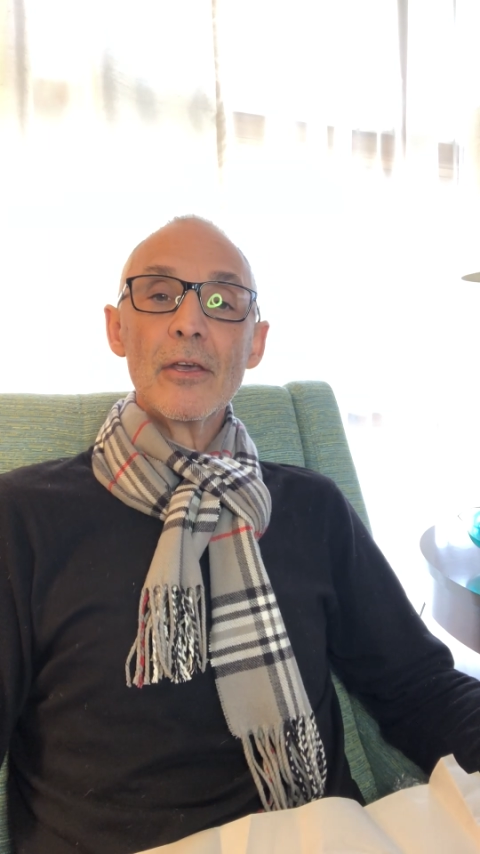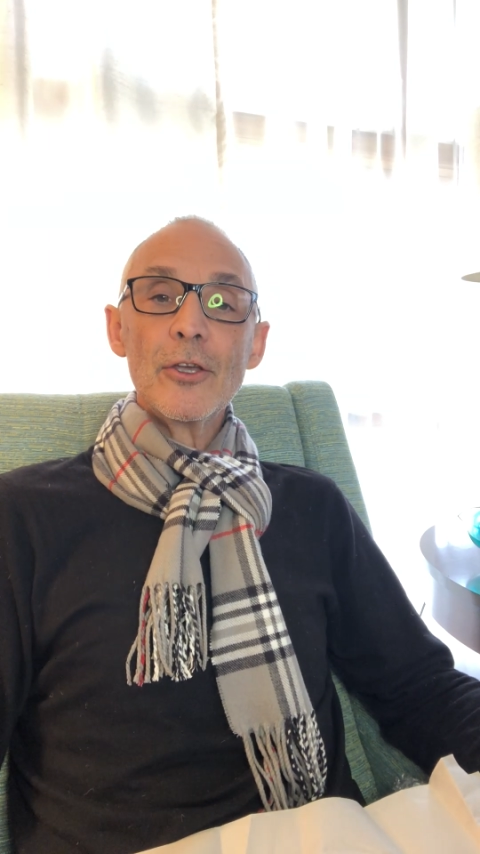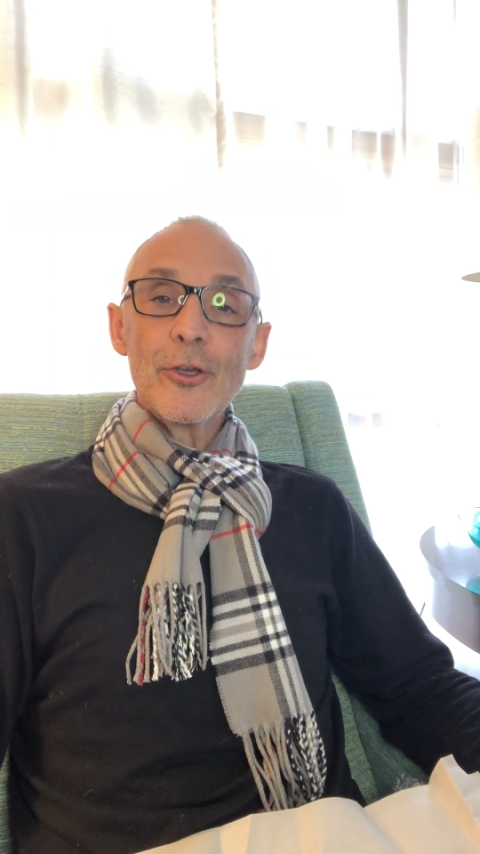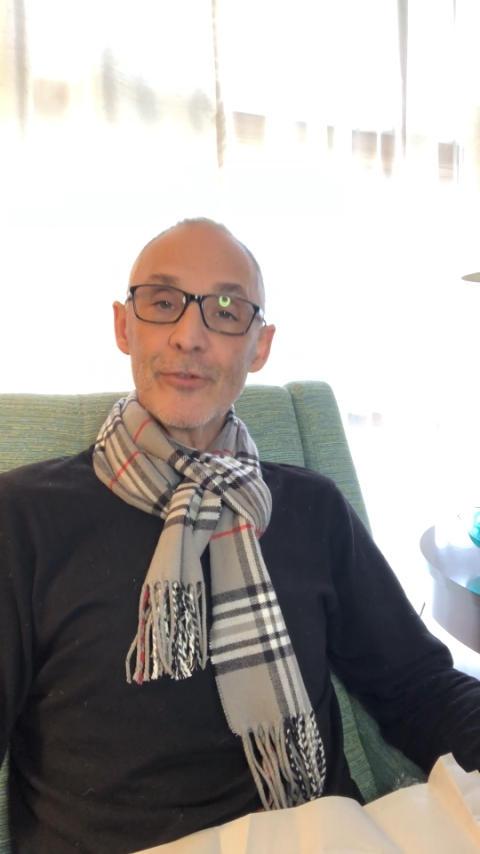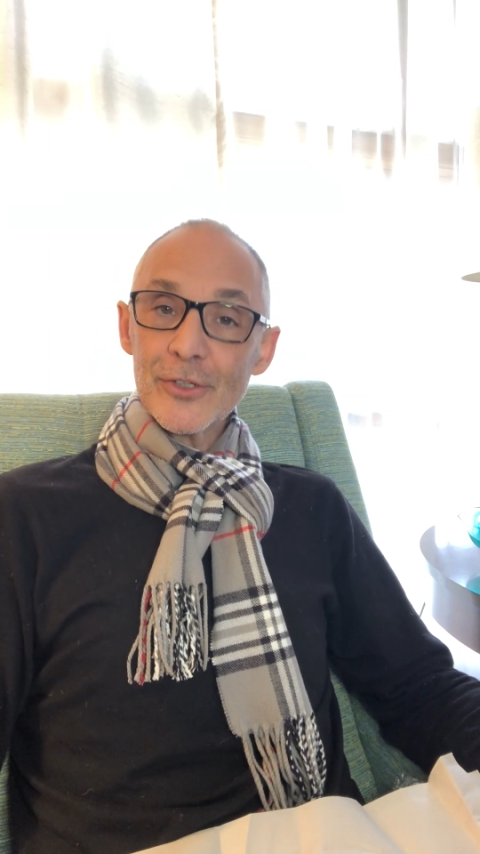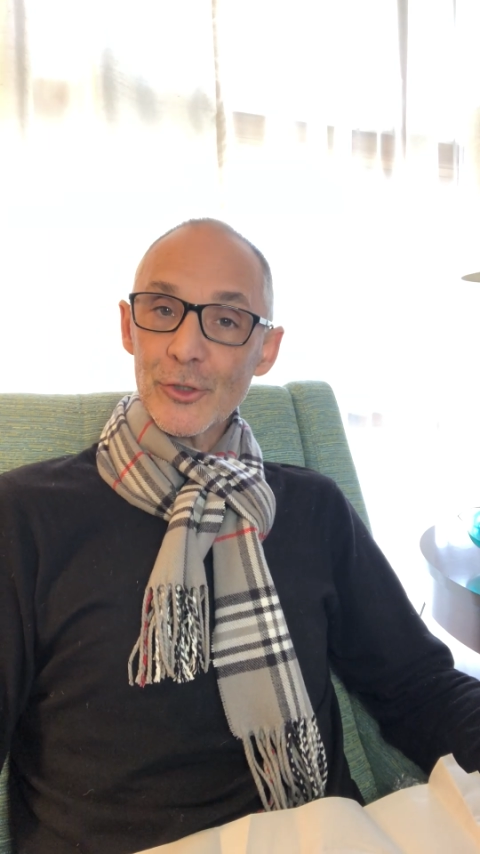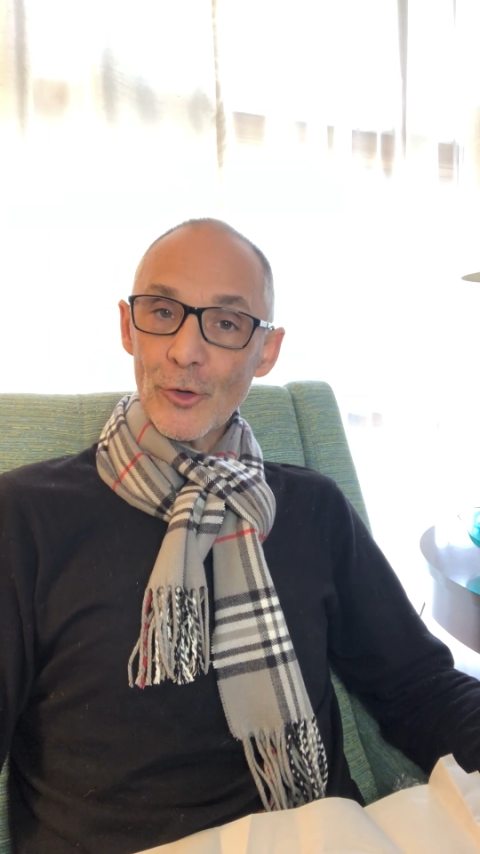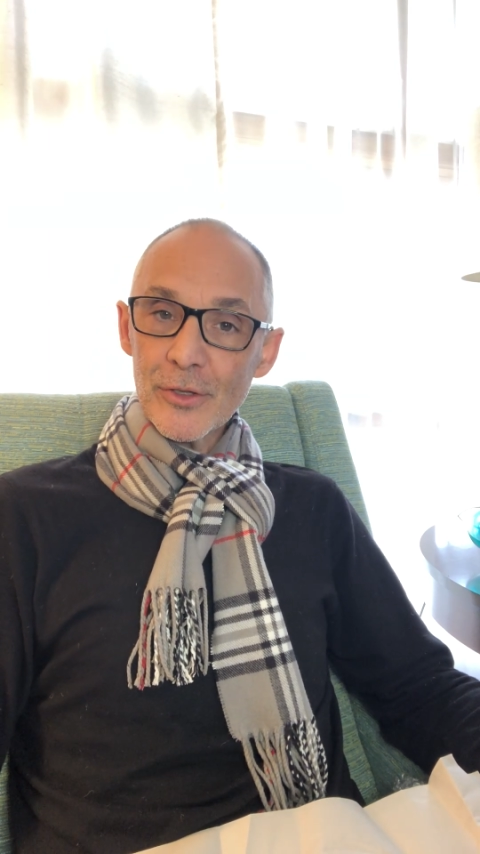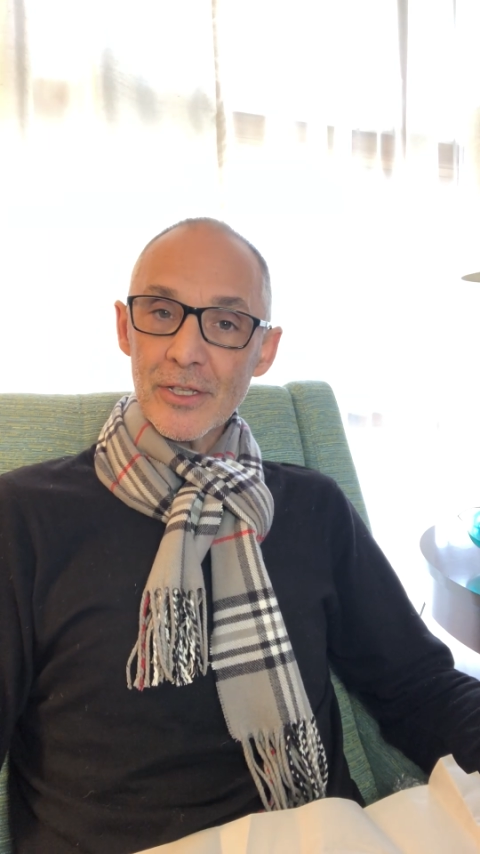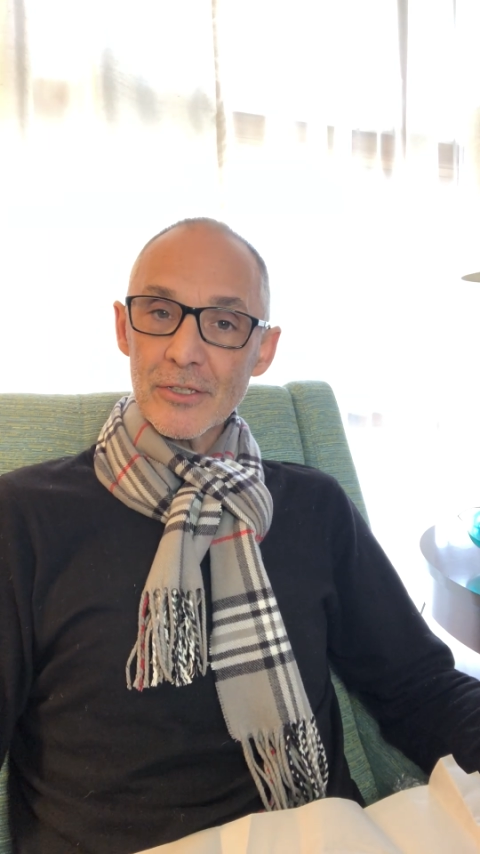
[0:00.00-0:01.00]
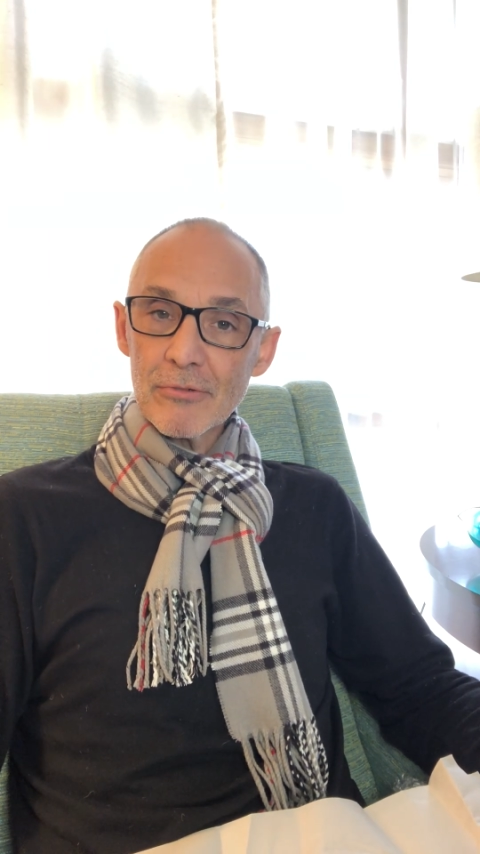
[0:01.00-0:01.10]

you've enjoyed this